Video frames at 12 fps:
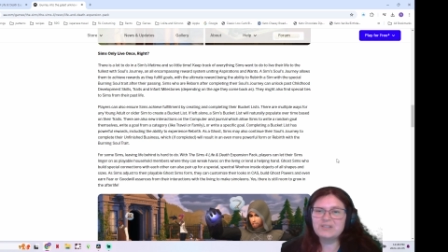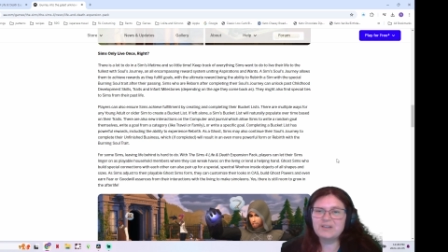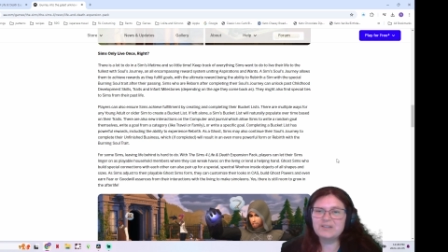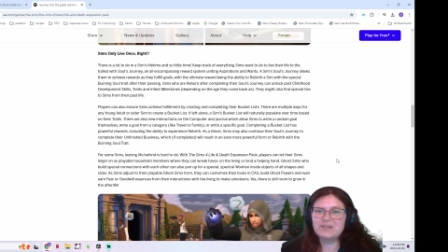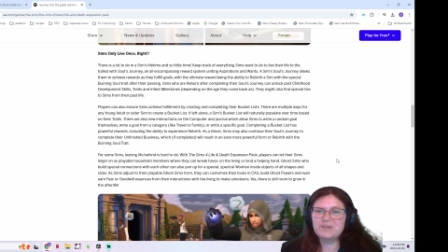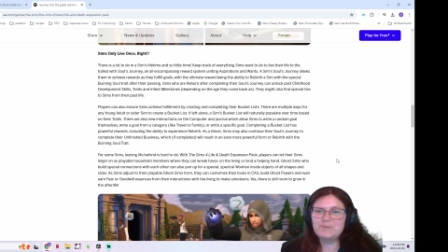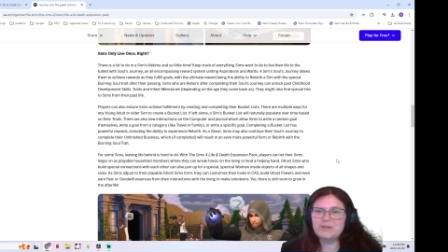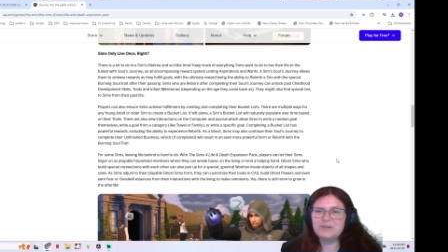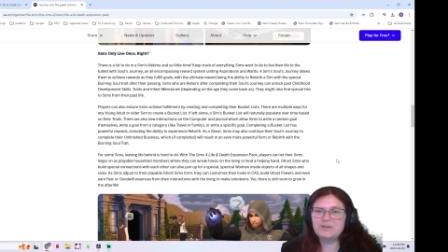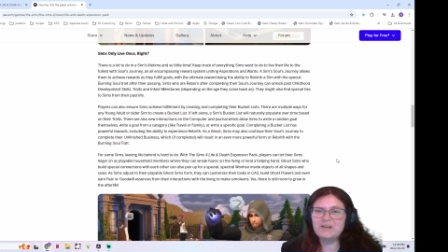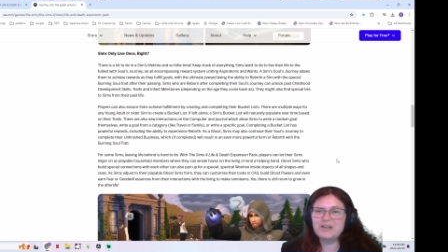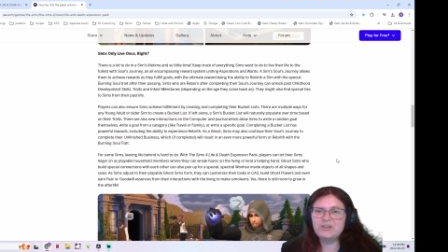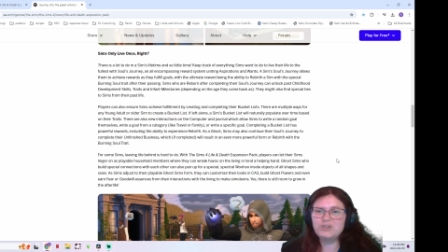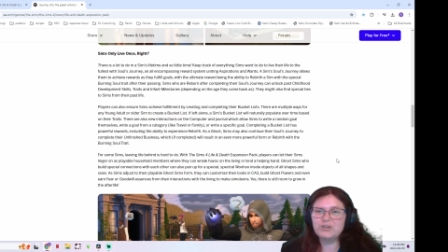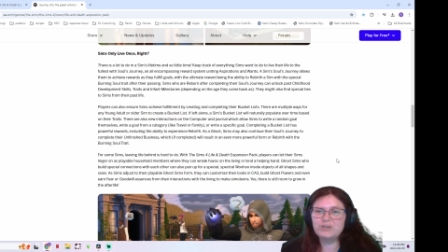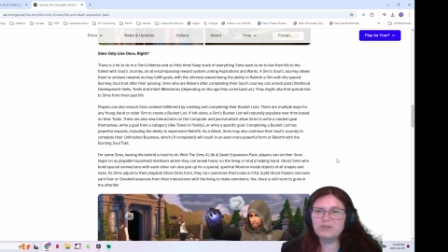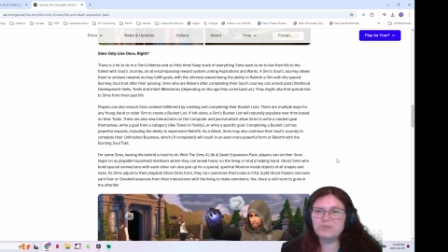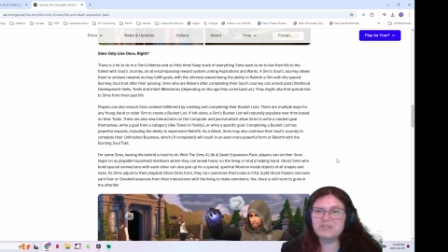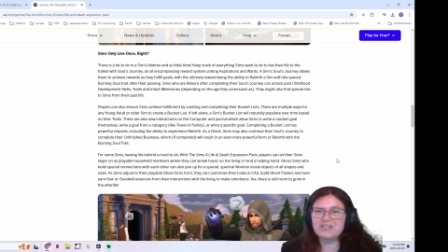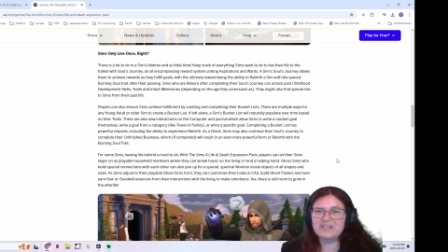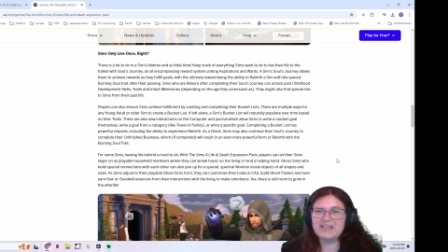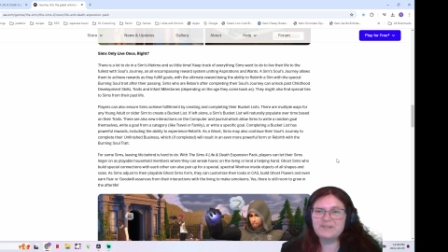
on the computer and journal which allow